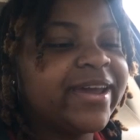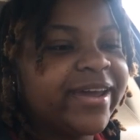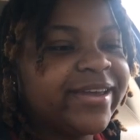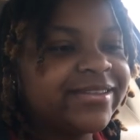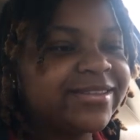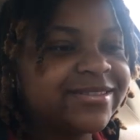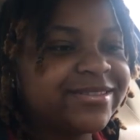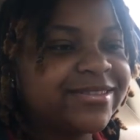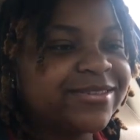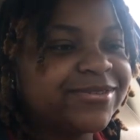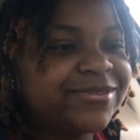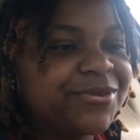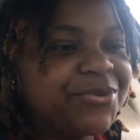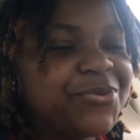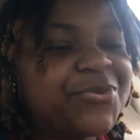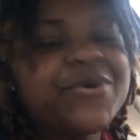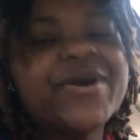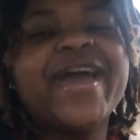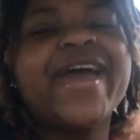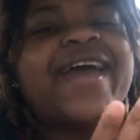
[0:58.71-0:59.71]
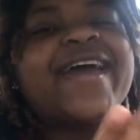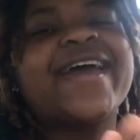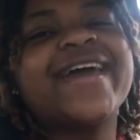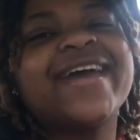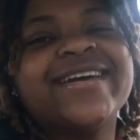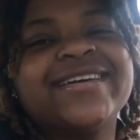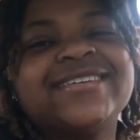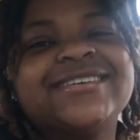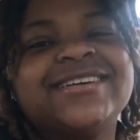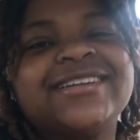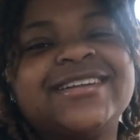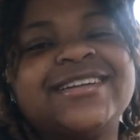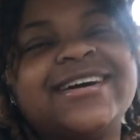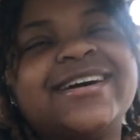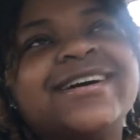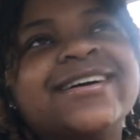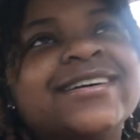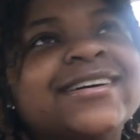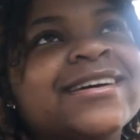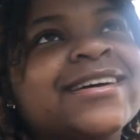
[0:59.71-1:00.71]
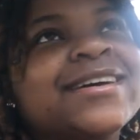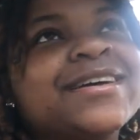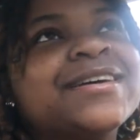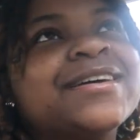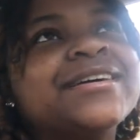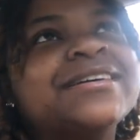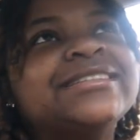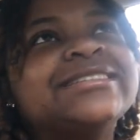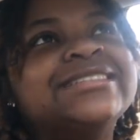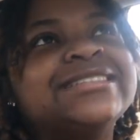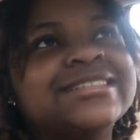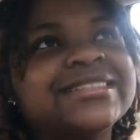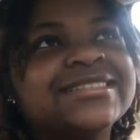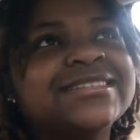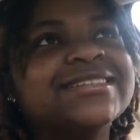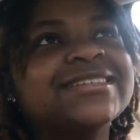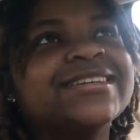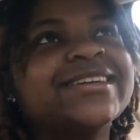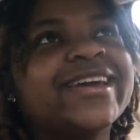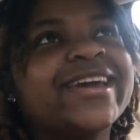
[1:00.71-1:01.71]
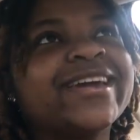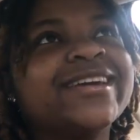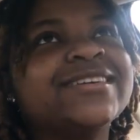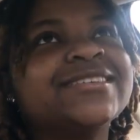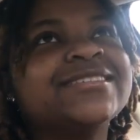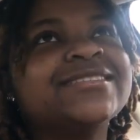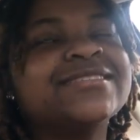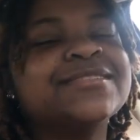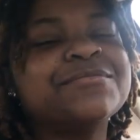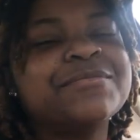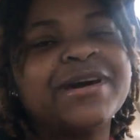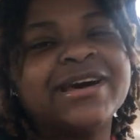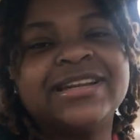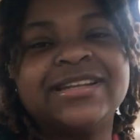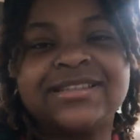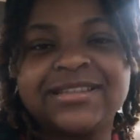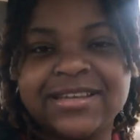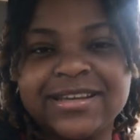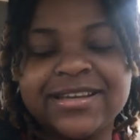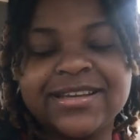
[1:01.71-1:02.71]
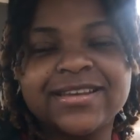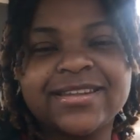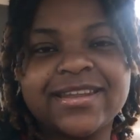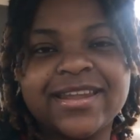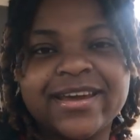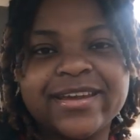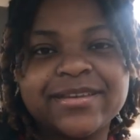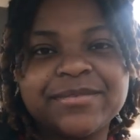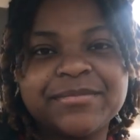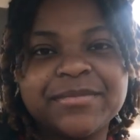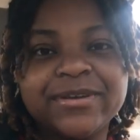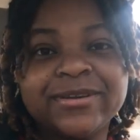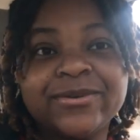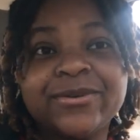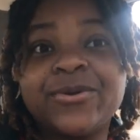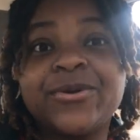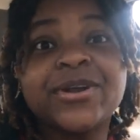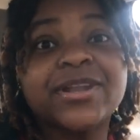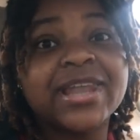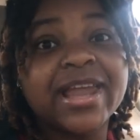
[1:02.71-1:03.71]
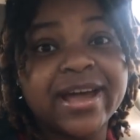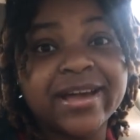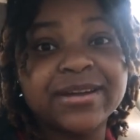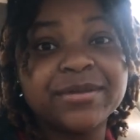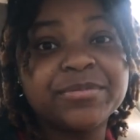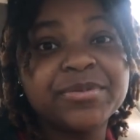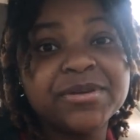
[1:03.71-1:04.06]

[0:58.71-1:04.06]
at the school at 8 o'clock just in case somebody thinking like me, or a lot